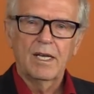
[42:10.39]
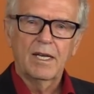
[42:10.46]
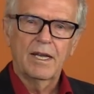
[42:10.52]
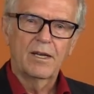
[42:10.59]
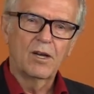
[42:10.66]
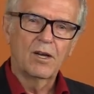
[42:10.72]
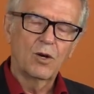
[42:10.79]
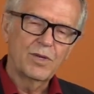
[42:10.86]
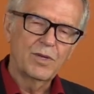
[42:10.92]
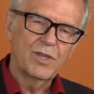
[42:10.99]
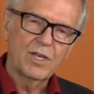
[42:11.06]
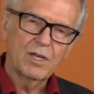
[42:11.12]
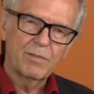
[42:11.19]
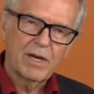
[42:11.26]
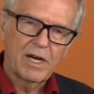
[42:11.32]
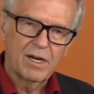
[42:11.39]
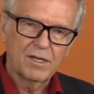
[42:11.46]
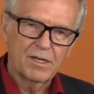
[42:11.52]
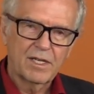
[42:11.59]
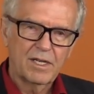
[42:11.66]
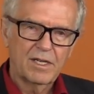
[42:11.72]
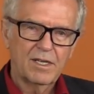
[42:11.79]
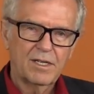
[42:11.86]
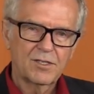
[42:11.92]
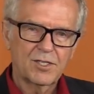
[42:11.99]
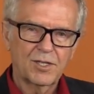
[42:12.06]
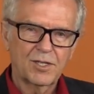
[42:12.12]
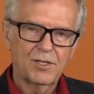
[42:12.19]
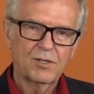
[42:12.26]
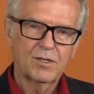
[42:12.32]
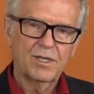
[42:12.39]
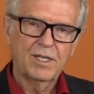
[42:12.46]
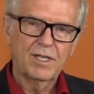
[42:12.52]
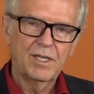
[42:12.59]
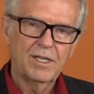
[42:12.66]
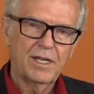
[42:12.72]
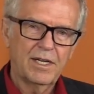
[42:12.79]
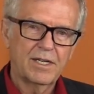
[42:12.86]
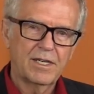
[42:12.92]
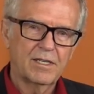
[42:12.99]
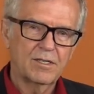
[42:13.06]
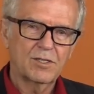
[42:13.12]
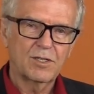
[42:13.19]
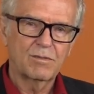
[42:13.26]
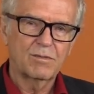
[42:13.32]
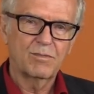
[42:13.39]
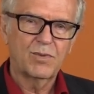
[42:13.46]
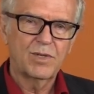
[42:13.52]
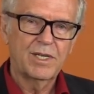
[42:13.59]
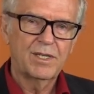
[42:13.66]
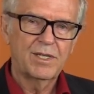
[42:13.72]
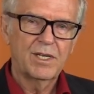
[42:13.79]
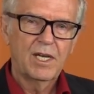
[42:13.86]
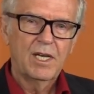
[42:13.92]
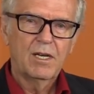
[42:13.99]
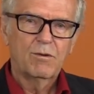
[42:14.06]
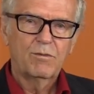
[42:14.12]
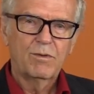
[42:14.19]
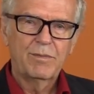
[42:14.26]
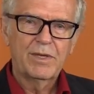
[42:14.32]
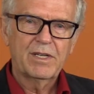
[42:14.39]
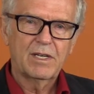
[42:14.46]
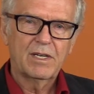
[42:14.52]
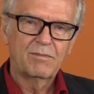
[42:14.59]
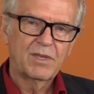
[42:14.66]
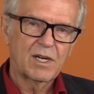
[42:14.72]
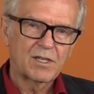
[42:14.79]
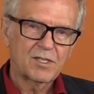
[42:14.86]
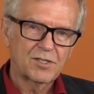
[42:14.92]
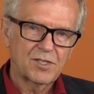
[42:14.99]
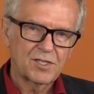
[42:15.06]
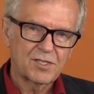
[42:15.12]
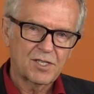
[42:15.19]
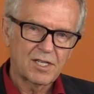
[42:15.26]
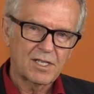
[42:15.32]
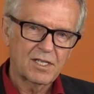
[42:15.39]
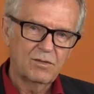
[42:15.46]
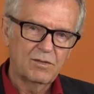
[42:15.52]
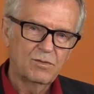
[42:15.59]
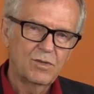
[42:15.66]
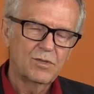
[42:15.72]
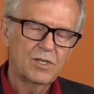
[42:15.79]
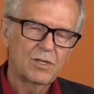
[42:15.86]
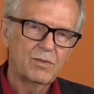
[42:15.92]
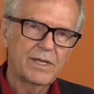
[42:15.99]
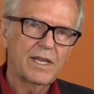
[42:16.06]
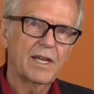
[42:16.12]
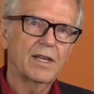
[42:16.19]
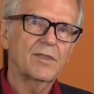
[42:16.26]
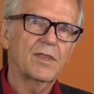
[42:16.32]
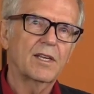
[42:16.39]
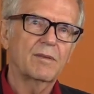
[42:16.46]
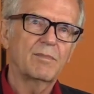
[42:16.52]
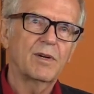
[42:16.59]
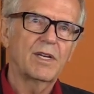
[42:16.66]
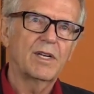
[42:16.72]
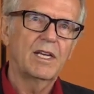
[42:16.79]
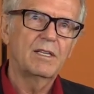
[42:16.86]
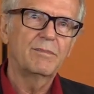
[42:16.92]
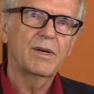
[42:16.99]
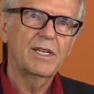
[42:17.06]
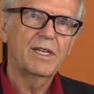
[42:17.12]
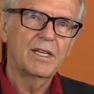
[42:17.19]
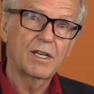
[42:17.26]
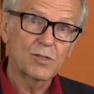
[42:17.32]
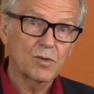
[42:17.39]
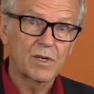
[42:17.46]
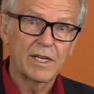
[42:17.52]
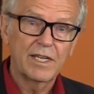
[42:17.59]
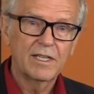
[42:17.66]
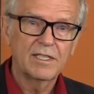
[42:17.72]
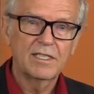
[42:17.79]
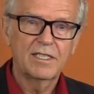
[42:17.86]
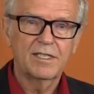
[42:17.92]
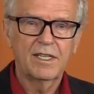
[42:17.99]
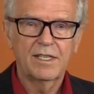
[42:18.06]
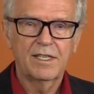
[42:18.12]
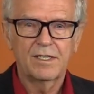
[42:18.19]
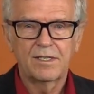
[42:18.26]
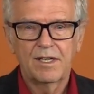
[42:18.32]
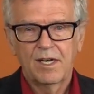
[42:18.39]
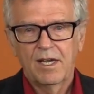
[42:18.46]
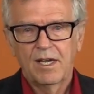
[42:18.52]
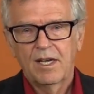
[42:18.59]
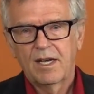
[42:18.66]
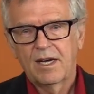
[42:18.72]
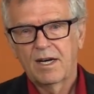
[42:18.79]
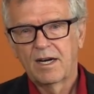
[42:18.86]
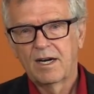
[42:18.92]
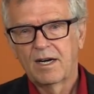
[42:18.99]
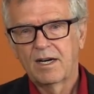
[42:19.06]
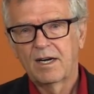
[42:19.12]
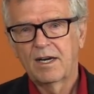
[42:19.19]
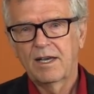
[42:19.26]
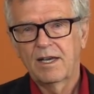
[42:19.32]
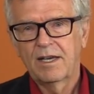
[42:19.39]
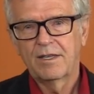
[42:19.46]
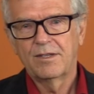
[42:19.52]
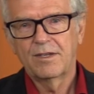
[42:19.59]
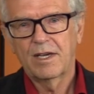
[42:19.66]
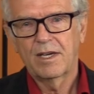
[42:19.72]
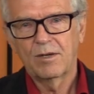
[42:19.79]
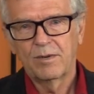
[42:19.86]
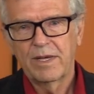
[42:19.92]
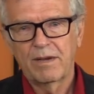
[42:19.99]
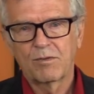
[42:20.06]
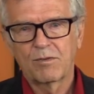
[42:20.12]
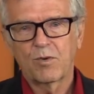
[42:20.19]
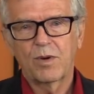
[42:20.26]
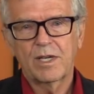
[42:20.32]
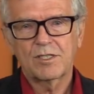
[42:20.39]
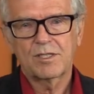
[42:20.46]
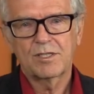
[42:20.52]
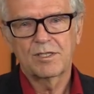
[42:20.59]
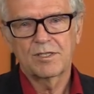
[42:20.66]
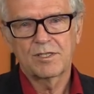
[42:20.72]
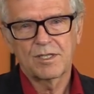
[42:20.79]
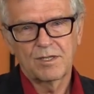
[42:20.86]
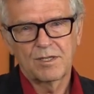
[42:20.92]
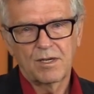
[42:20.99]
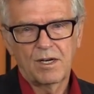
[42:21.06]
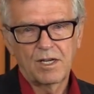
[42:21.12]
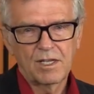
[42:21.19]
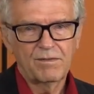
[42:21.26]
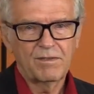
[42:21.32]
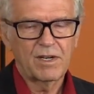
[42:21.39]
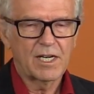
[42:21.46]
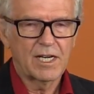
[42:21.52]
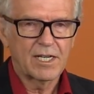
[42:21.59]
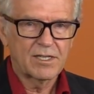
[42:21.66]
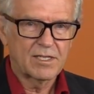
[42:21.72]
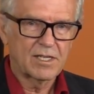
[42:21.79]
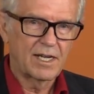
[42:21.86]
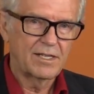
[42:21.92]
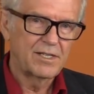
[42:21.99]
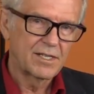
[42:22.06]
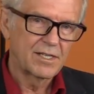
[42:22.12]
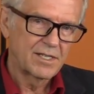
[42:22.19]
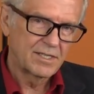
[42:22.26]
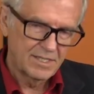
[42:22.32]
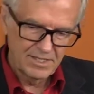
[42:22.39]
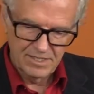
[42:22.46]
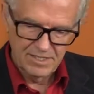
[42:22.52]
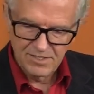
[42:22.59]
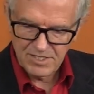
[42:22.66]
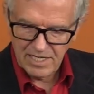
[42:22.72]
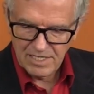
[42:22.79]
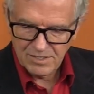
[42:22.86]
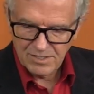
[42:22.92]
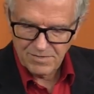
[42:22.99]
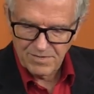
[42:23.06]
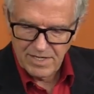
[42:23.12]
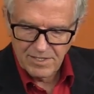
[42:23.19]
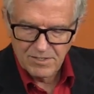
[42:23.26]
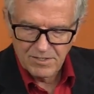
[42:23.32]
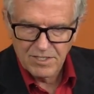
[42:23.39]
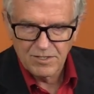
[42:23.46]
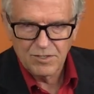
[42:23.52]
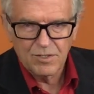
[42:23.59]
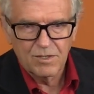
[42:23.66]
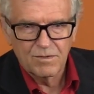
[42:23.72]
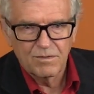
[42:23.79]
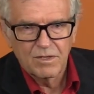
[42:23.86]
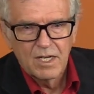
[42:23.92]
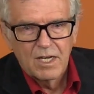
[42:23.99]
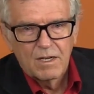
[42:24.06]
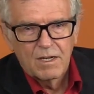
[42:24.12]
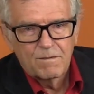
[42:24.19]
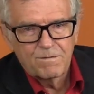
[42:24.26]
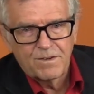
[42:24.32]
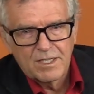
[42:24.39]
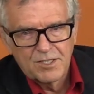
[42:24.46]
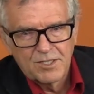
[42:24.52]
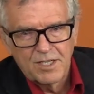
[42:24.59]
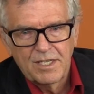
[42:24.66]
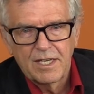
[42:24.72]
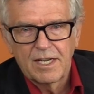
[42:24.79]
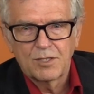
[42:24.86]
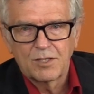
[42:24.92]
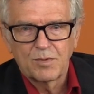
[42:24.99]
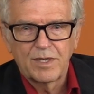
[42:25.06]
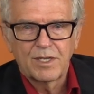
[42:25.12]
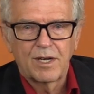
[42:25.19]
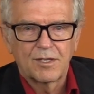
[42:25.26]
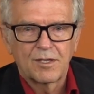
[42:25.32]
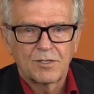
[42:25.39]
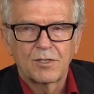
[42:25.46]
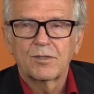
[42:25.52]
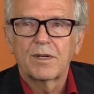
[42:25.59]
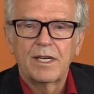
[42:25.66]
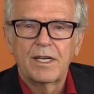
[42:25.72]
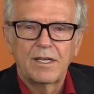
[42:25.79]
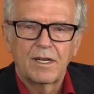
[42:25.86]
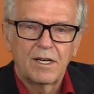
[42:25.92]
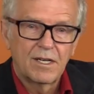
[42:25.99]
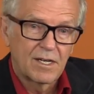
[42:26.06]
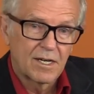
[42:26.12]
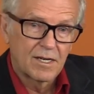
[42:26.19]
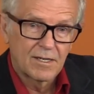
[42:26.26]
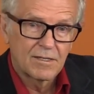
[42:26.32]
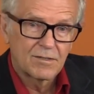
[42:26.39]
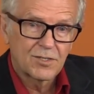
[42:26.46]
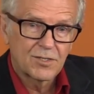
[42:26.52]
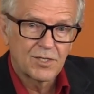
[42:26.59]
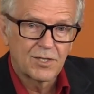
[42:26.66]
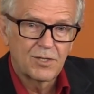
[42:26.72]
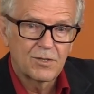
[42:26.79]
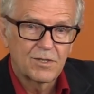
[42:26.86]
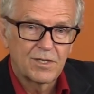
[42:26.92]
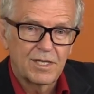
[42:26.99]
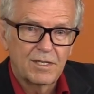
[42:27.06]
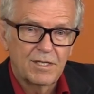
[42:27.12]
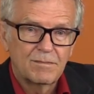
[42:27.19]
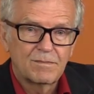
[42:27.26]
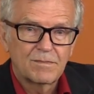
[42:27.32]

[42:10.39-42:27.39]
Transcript: And all we think about is security, and at a certain point we become narcissistically wounded. We can't think about anybody else. We're alienated. And we have questions, and all of our other identity need satisfiers are sort of fuzzy as we concentrate on our security.